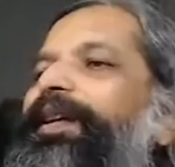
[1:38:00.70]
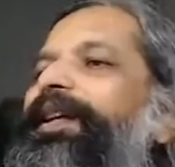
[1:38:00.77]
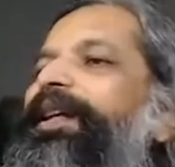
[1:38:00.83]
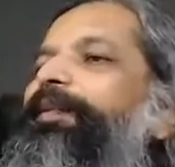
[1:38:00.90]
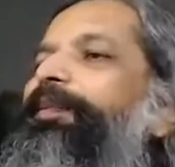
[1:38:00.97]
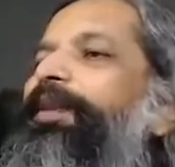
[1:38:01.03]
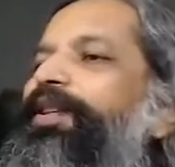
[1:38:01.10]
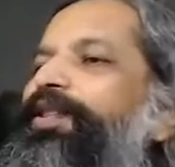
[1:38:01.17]

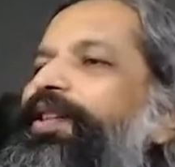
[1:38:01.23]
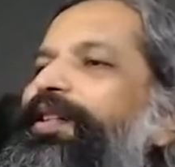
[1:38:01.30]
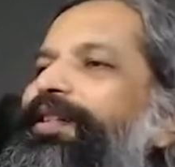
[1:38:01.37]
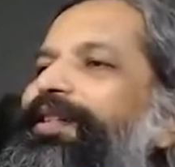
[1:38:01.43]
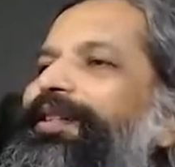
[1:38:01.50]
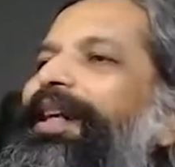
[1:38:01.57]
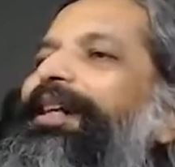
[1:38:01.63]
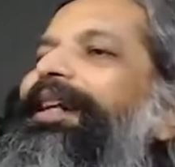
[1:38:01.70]
emergent
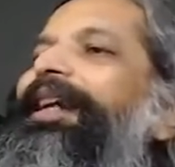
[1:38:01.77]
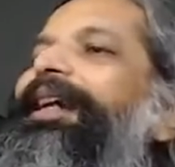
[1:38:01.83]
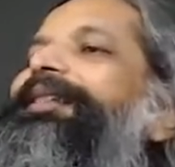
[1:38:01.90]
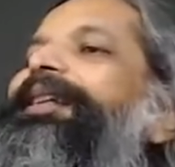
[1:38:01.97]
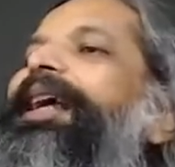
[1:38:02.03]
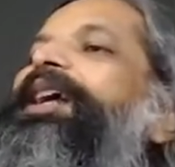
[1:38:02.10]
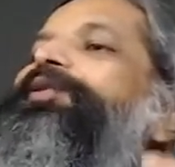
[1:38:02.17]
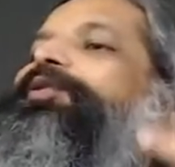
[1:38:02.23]
state is
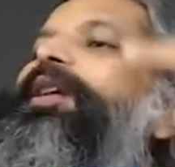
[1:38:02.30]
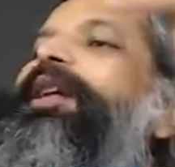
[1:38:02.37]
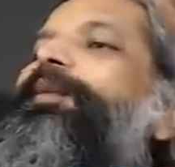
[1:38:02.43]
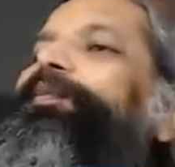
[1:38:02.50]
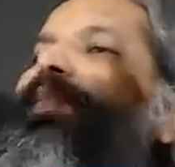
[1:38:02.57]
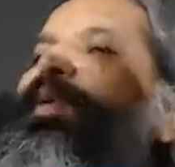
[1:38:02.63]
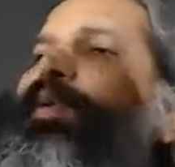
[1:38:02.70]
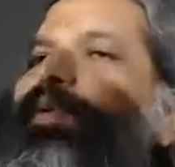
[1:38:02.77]
actually
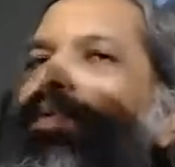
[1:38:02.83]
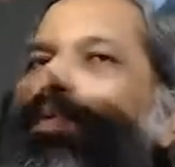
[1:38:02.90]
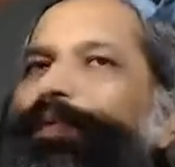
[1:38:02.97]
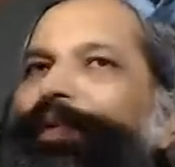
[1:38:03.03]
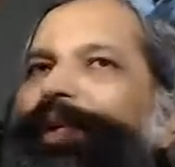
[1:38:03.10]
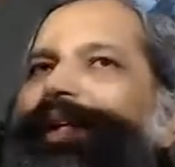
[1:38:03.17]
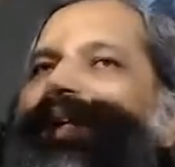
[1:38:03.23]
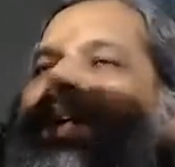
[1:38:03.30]
more
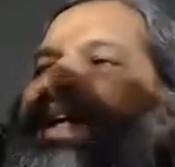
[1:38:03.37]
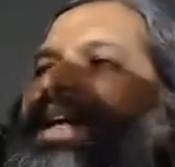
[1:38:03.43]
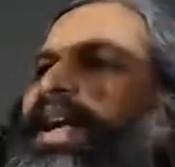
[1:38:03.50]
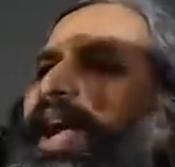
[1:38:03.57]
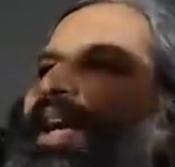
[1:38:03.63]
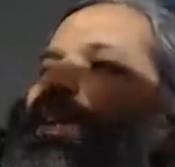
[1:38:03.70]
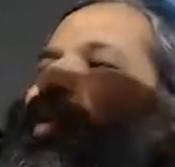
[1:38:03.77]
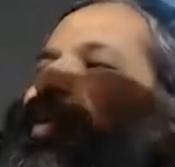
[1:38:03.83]
free
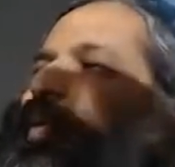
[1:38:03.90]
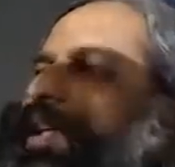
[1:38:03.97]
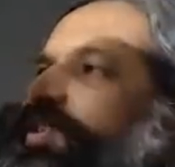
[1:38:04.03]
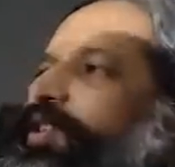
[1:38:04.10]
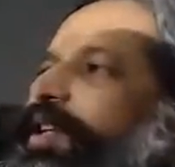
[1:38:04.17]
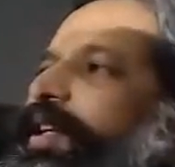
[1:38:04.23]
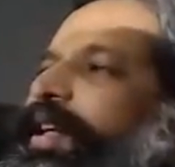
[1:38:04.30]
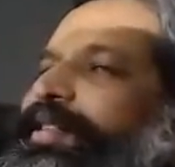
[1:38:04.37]
and
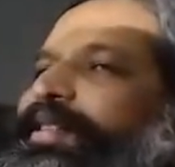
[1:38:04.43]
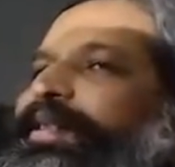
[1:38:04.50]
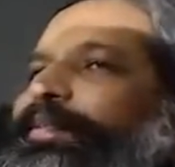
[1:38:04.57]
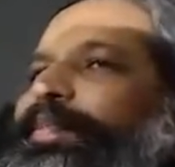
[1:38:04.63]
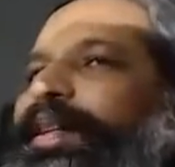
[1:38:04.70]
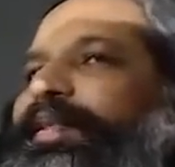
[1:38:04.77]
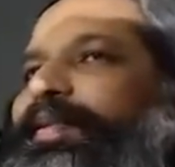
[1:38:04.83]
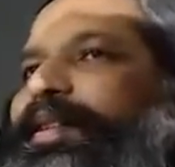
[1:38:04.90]
originates the
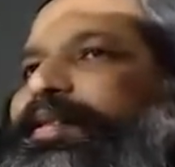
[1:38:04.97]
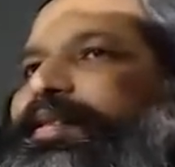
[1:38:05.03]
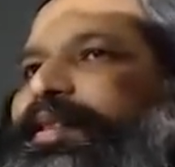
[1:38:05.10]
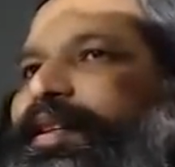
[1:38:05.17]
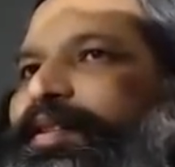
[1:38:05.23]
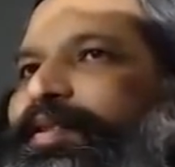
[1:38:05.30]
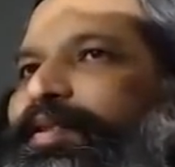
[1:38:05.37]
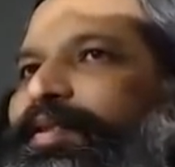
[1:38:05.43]
previous
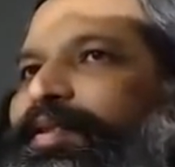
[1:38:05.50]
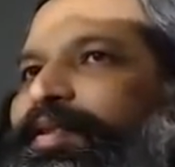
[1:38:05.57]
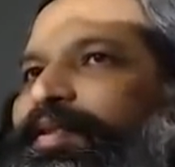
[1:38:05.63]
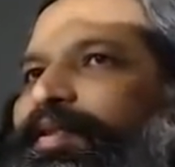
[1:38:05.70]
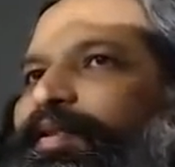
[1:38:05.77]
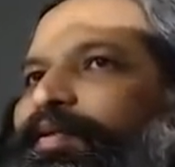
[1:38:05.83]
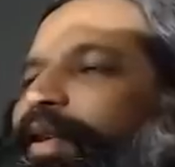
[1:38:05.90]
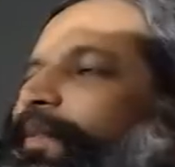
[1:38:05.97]
stage
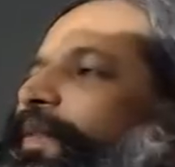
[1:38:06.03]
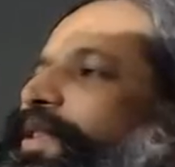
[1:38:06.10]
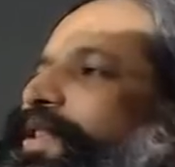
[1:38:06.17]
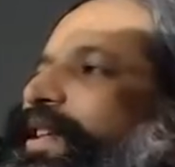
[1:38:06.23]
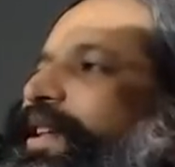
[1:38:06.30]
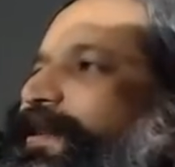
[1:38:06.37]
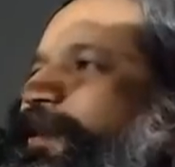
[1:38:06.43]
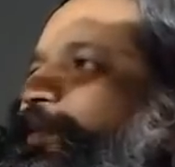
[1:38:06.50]
from which it
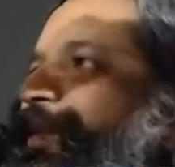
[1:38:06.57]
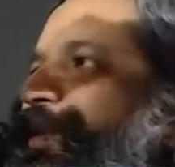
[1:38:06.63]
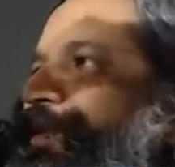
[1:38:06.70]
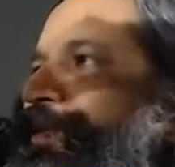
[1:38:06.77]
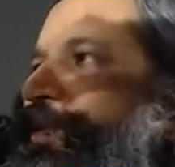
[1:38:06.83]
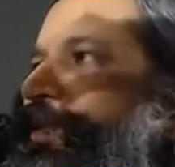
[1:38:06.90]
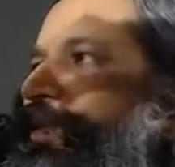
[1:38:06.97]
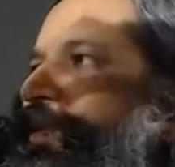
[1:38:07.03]
has
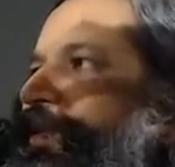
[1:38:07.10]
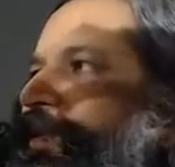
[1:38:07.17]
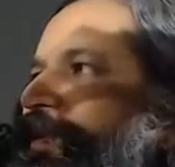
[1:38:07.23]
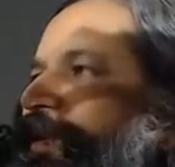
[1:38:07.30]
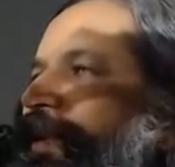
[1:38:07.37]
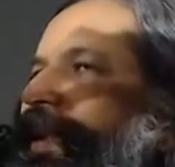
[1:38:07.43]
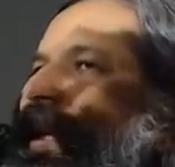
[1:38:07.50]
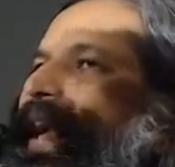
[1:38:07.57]
emerged
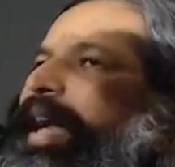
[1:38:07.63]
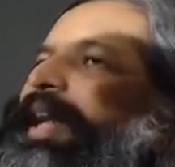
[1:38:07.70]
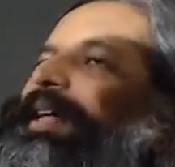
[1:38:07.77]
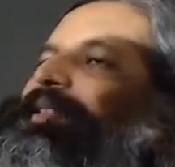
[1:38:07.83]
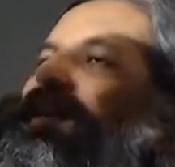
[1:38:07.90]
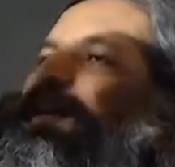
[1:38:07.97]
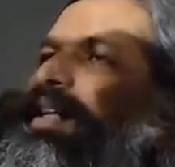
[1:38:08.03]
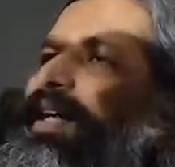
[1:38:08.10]
and has a
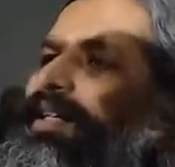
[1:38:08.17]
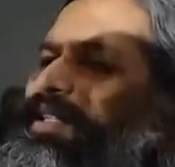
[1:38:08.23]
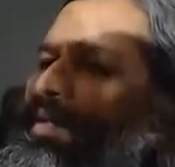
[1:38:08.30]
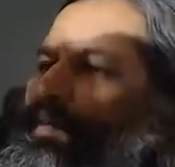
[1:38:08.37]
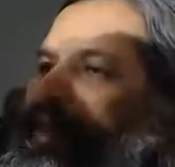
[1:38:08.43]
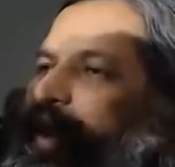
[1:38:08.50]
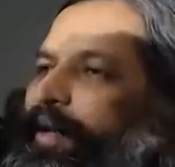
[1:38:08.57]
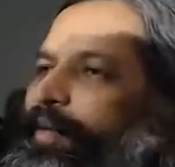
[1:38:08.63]
greater
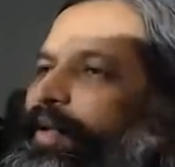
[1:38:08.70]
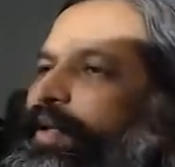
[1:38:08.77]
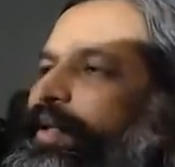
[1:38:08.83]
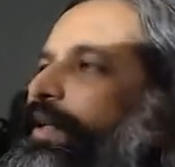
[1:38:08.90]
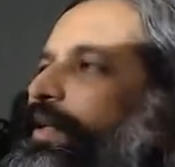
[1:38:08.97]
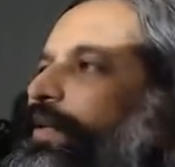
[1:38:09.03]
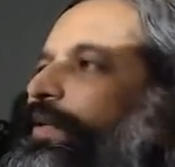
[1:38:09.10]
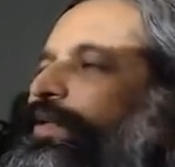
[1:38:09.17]
power
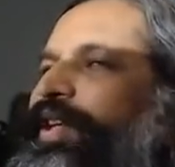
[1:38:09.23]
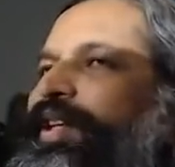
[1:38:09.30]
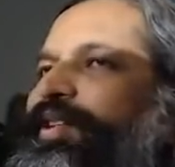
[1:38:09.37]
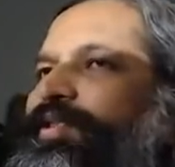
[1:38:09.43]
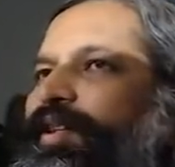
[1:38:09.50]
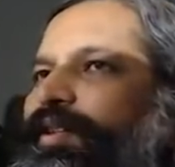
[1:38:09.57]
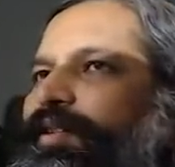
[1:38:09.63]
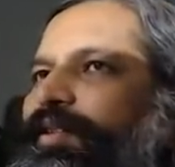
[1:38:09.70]
to change
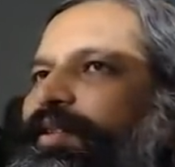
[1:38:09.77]
it.